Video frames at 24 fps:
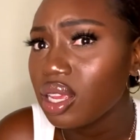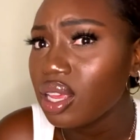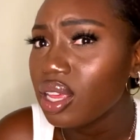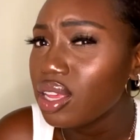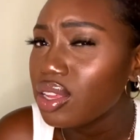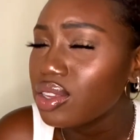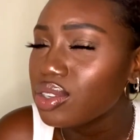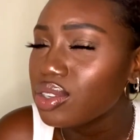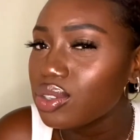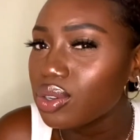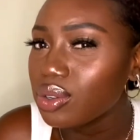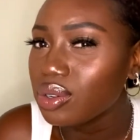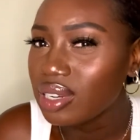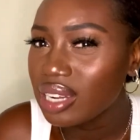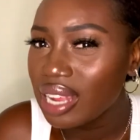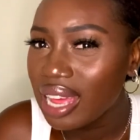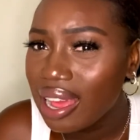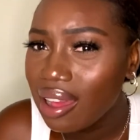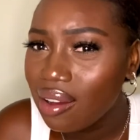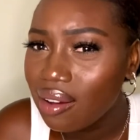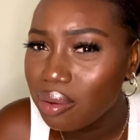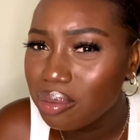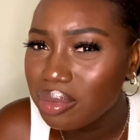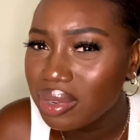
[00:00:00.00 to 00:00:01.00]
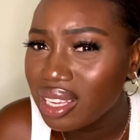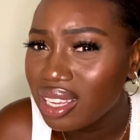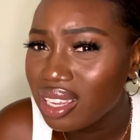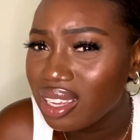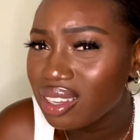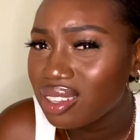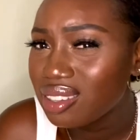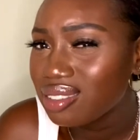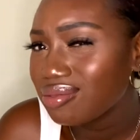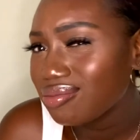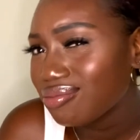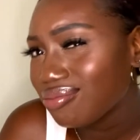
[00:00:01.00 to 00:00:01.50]
So now I'm
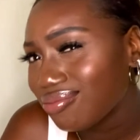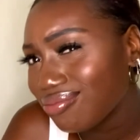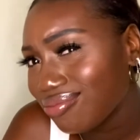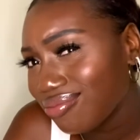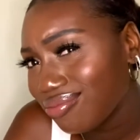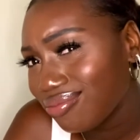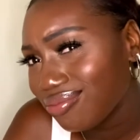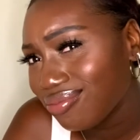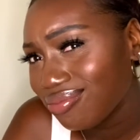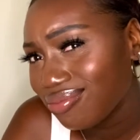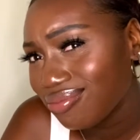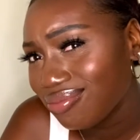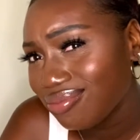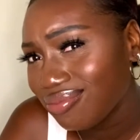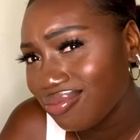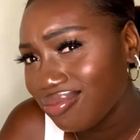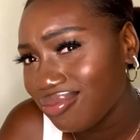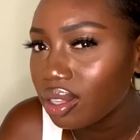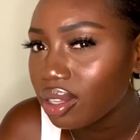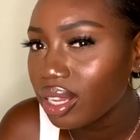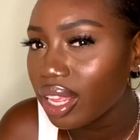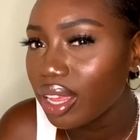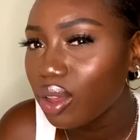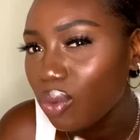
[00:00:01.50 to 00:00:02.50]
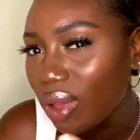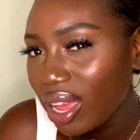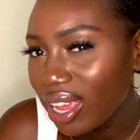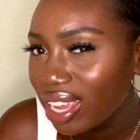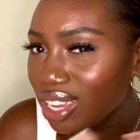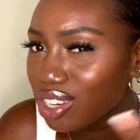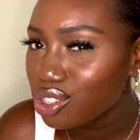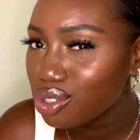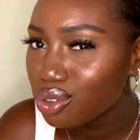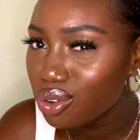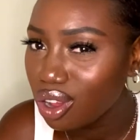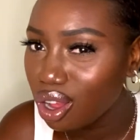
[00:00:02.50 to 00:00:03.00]
like, why
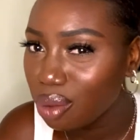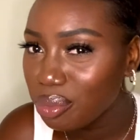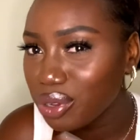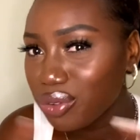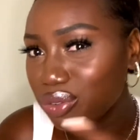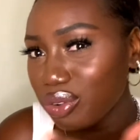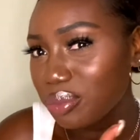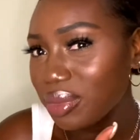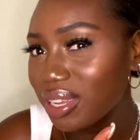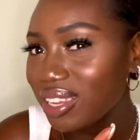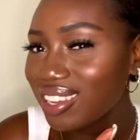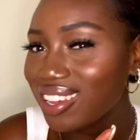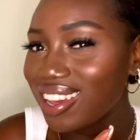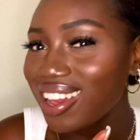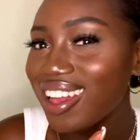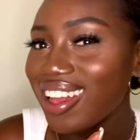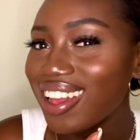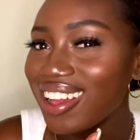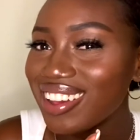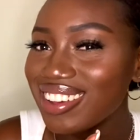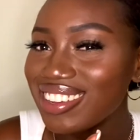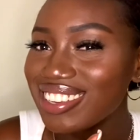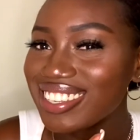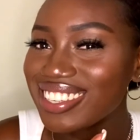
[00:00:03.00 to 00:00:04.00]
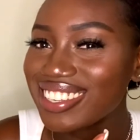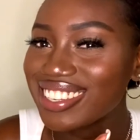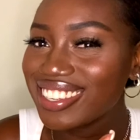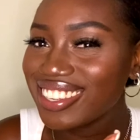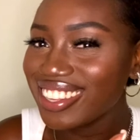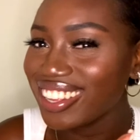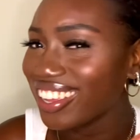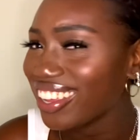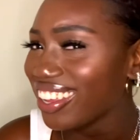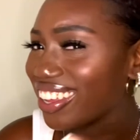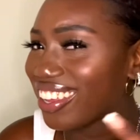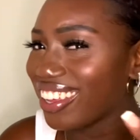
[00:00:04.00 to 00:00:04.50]
can't you call me from in your house?
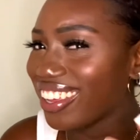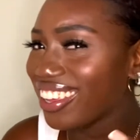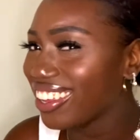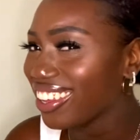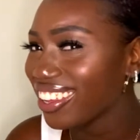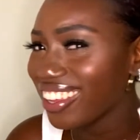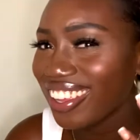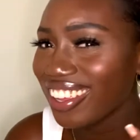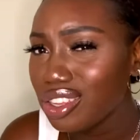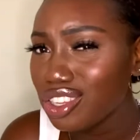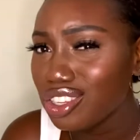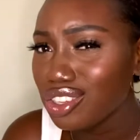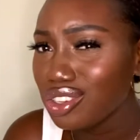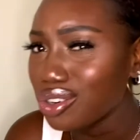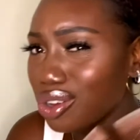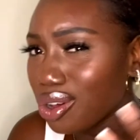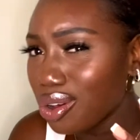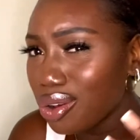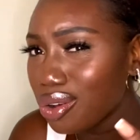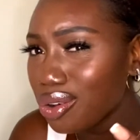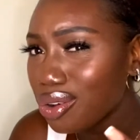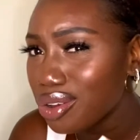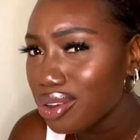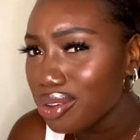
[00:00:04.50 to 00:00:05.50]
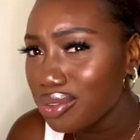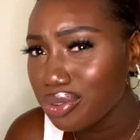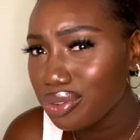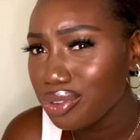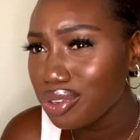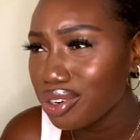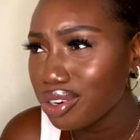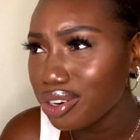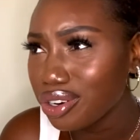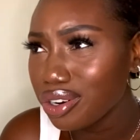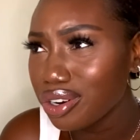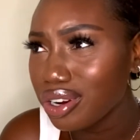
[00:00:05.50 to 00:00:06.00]
Like, you know, if
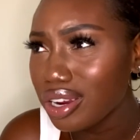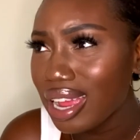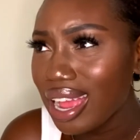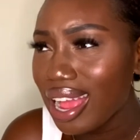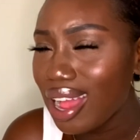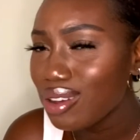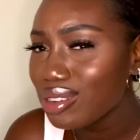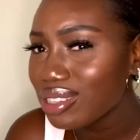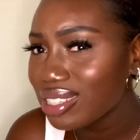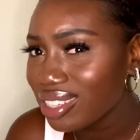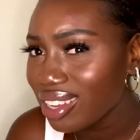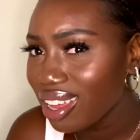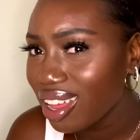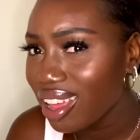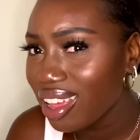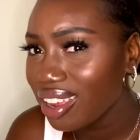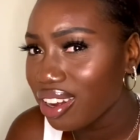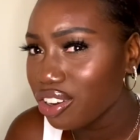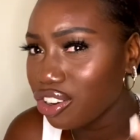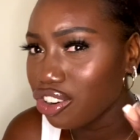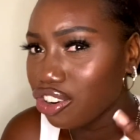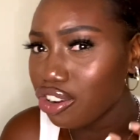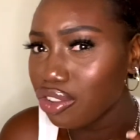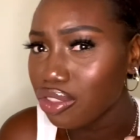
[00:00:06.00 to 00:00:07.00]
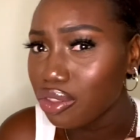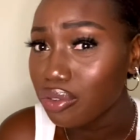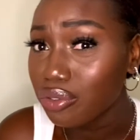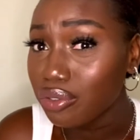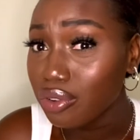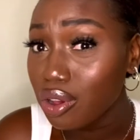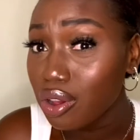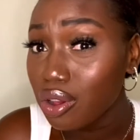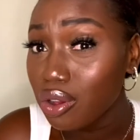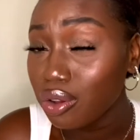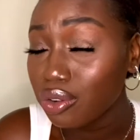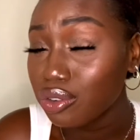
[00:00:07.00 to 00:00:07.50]
you're outside and you're on the
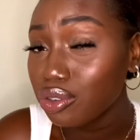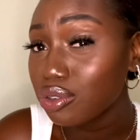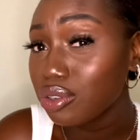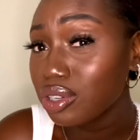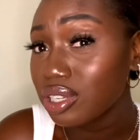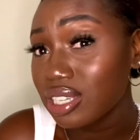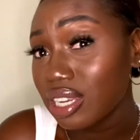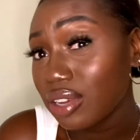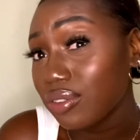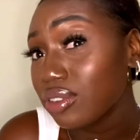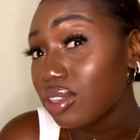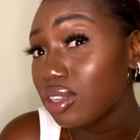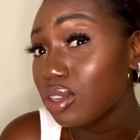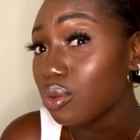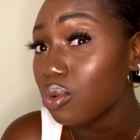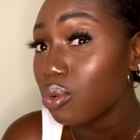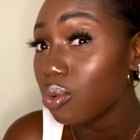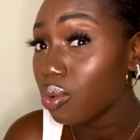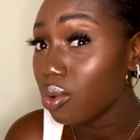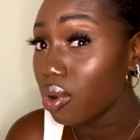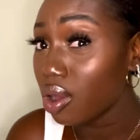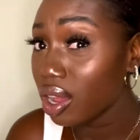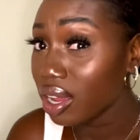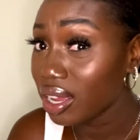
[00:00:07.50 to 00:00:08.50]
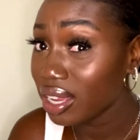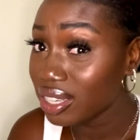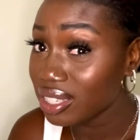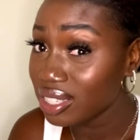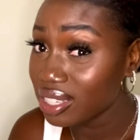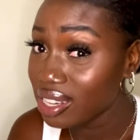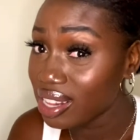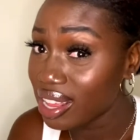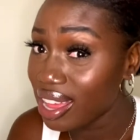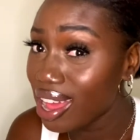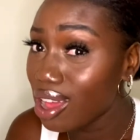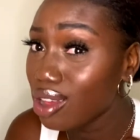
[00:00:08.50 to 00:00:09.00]
phone, you can definitely walk into
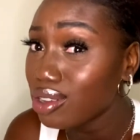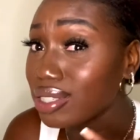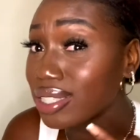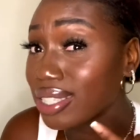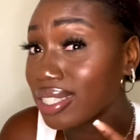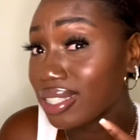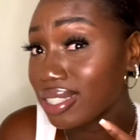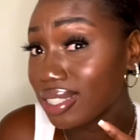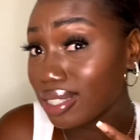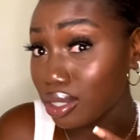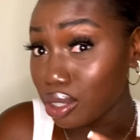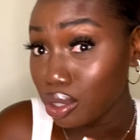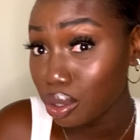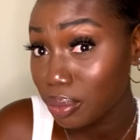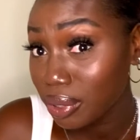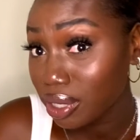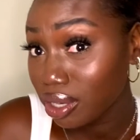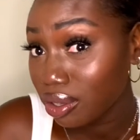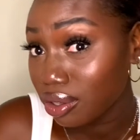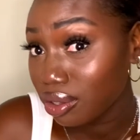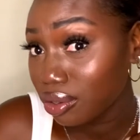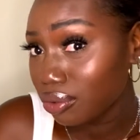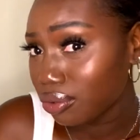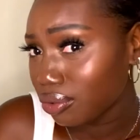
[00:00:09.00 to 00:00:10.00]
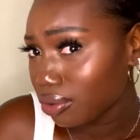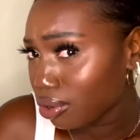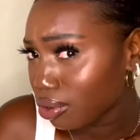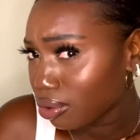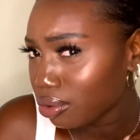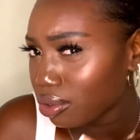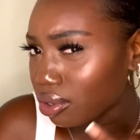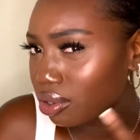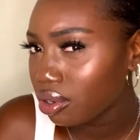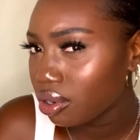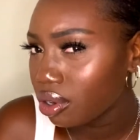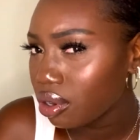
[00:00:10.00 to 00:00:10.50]
the house and still be on the phone,
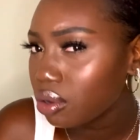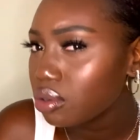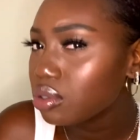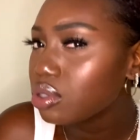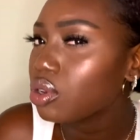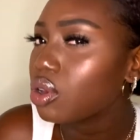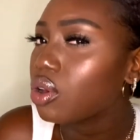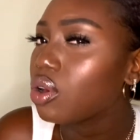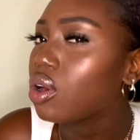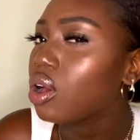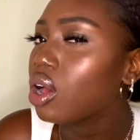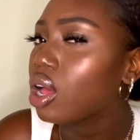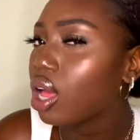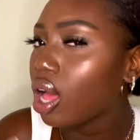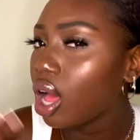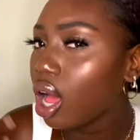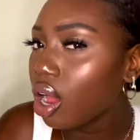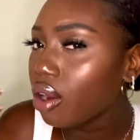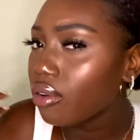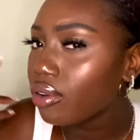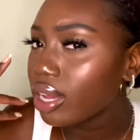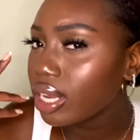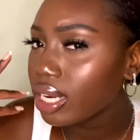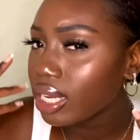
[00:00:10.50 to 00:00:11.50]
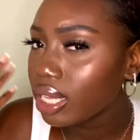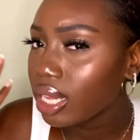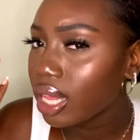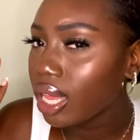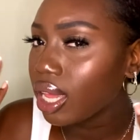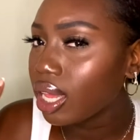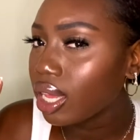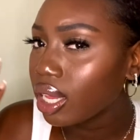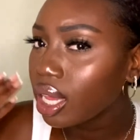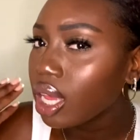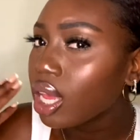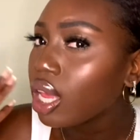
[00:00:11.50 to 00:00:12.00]
you know? So already,
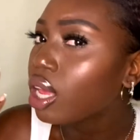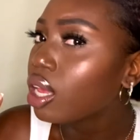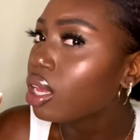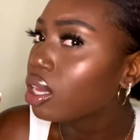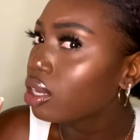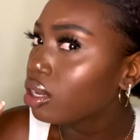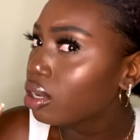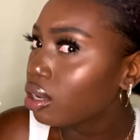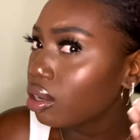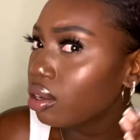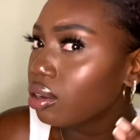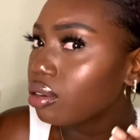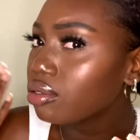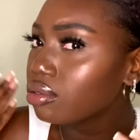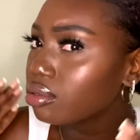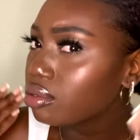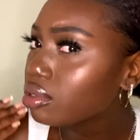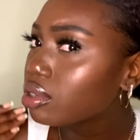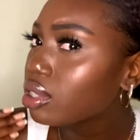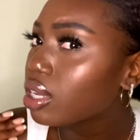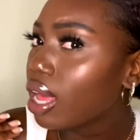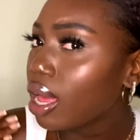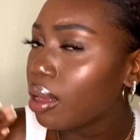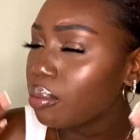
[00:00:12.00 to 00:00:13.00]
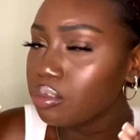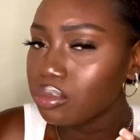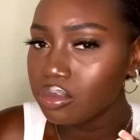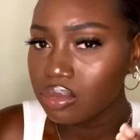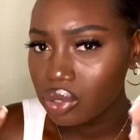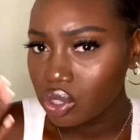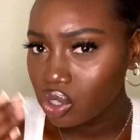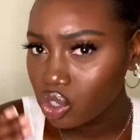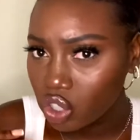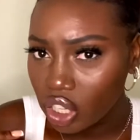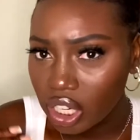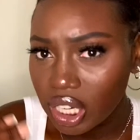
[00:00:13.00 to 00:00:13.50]
like, you know, I'm
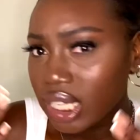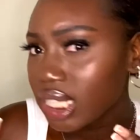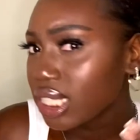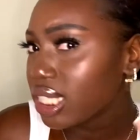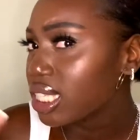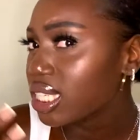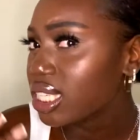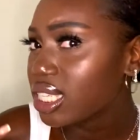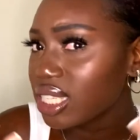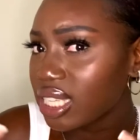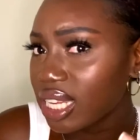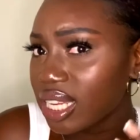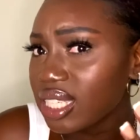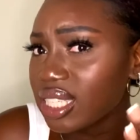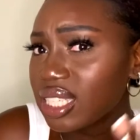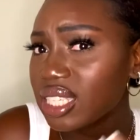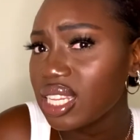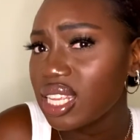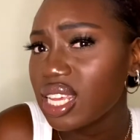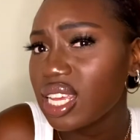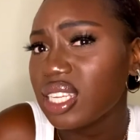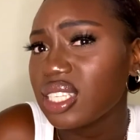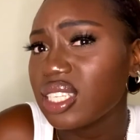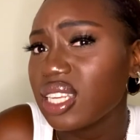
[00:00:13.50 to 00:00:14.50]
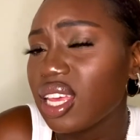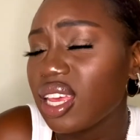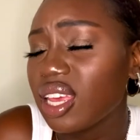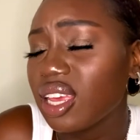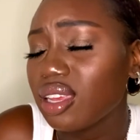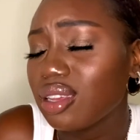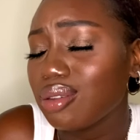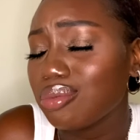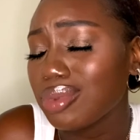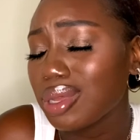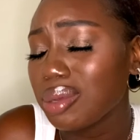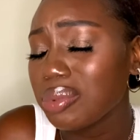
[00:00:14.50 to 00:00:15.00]
starting to sense things
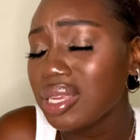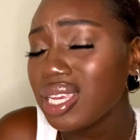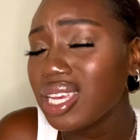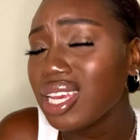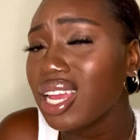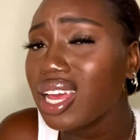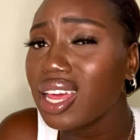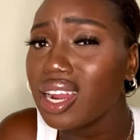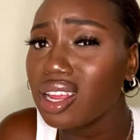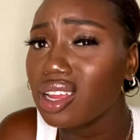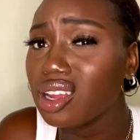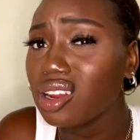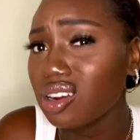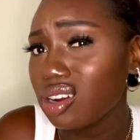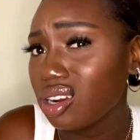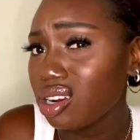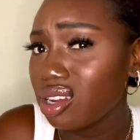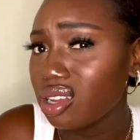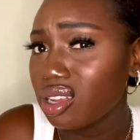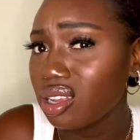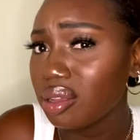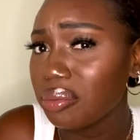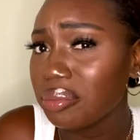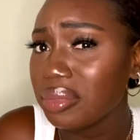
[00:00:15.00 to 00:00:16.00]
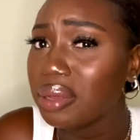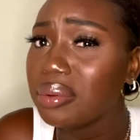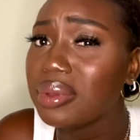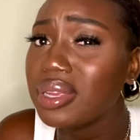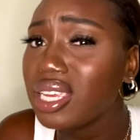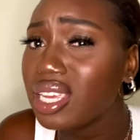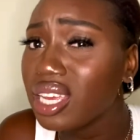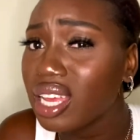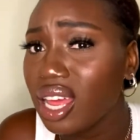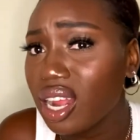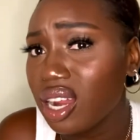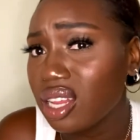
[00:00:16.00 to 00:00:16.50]
like, maybe he got a girl, maybe
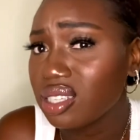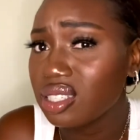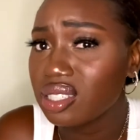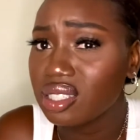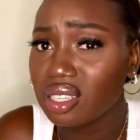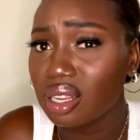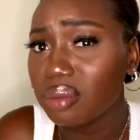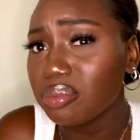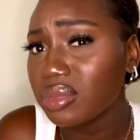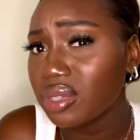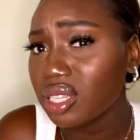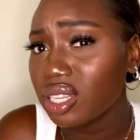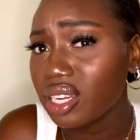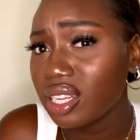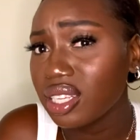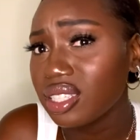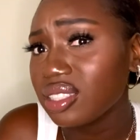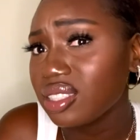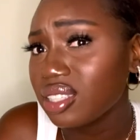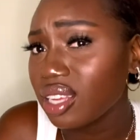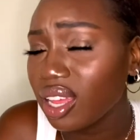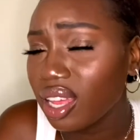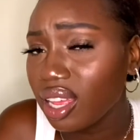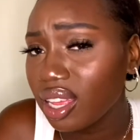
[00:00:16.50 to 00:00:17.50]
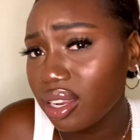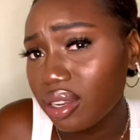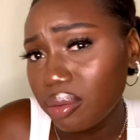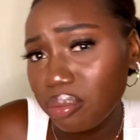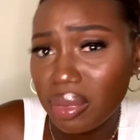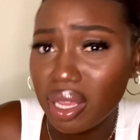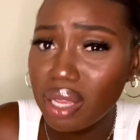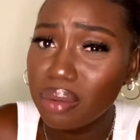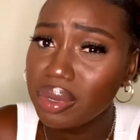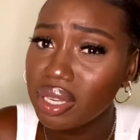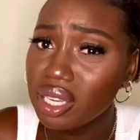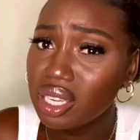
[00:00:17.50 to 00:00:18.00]
he got a something inside.
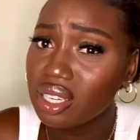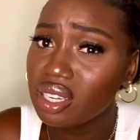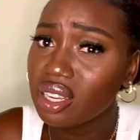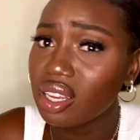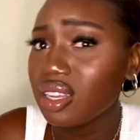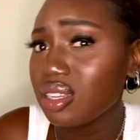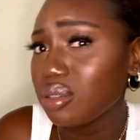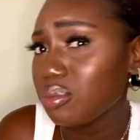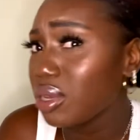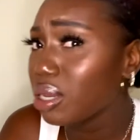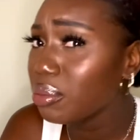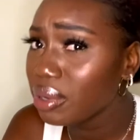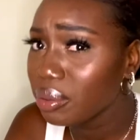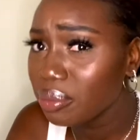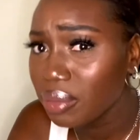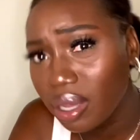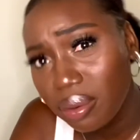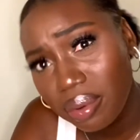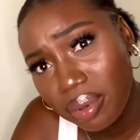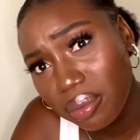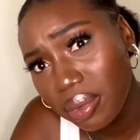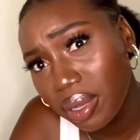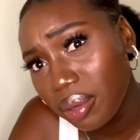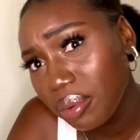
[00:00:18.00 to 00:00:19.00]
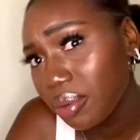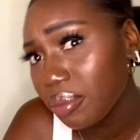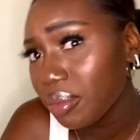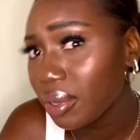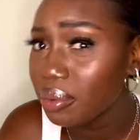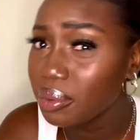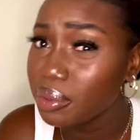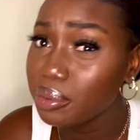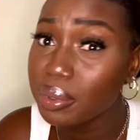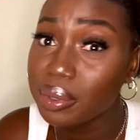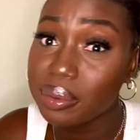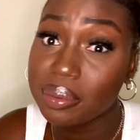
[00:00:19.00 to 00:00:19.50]
Maybe he does.
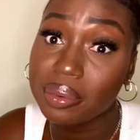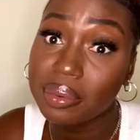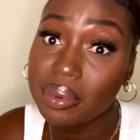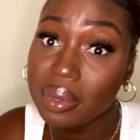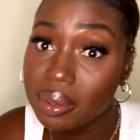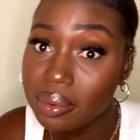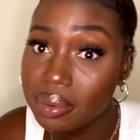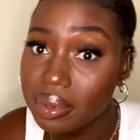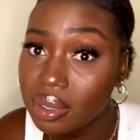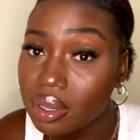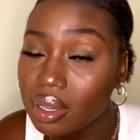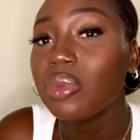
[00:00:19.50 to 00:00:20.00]
Maybe.